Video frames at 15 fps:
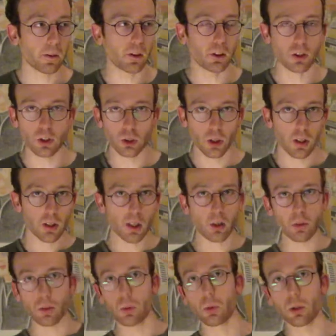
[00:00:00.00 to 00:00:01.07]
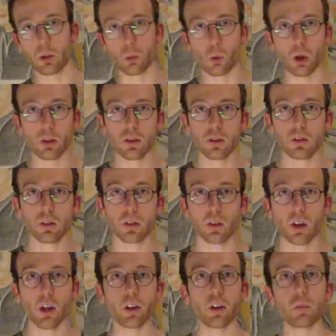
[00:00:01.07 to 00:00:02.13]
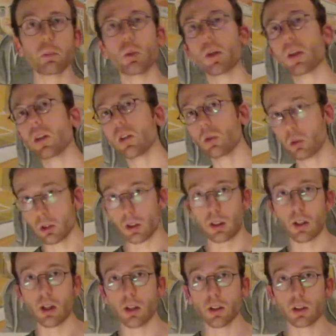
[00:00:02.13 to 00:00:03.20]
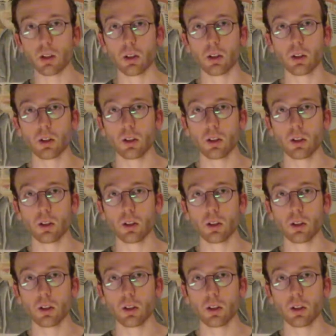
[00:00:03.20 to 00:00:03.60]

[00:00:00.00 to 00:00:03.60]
I trade out the word want and I bring in the word like.